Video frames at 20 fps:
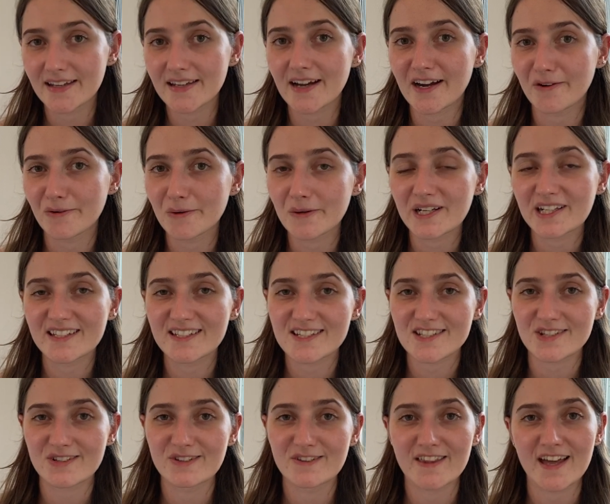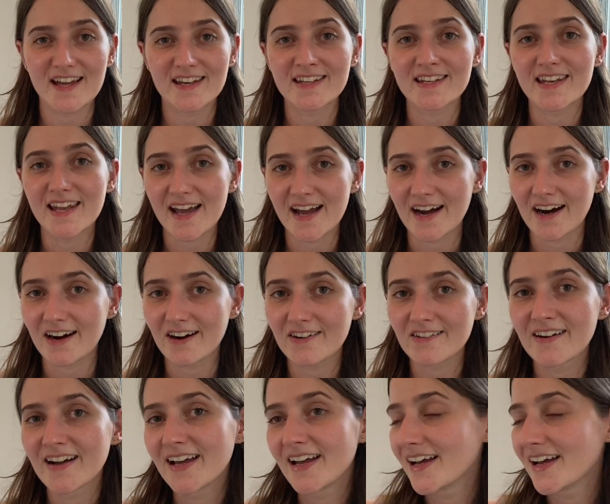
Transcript: I will quickly show that now.